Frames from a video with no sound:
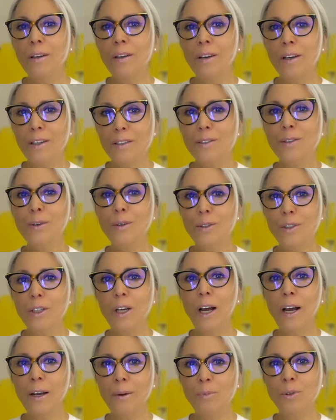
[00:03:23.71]
it's good
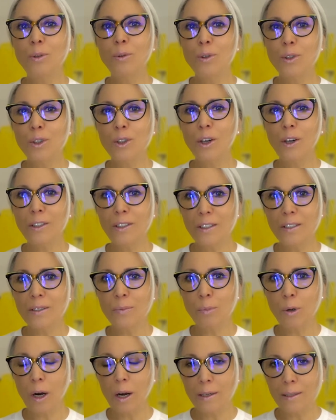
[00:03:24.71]
time to start this
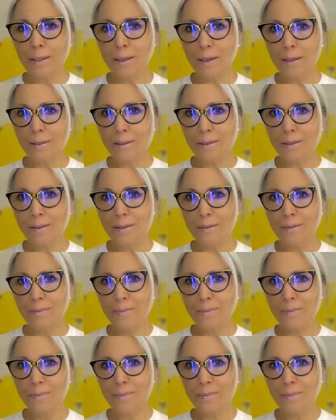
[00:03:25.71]
process.